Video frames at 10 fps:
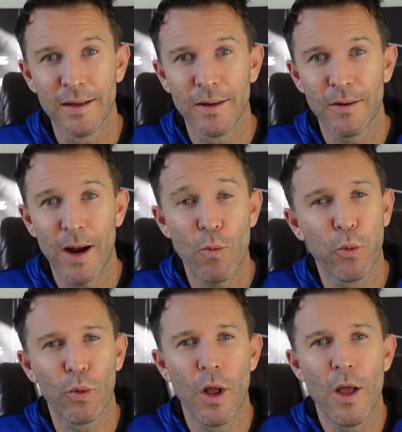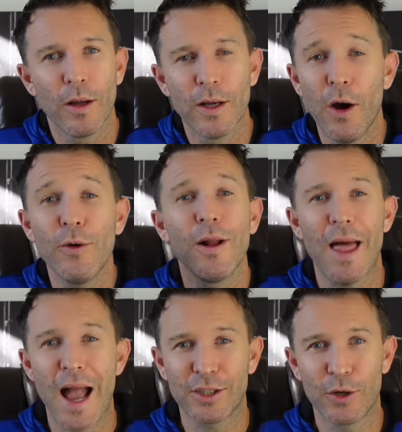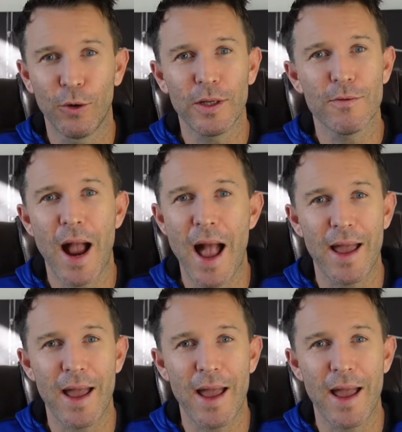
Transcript: Right? Go to Lax Goalie Rat